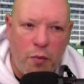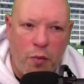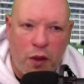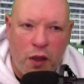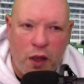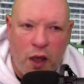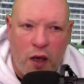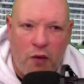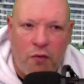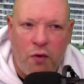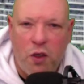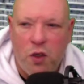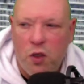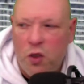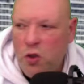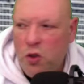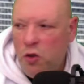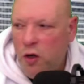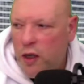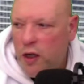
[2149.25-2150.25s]
but the average
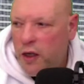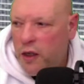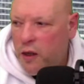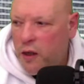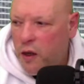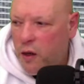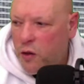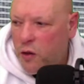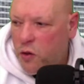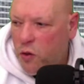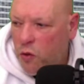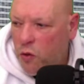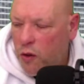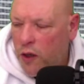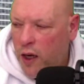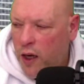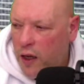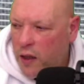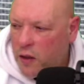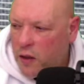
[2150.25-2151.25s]
Australian goes, who
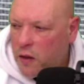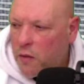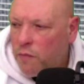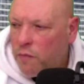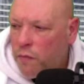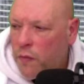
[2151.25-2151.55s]
cares?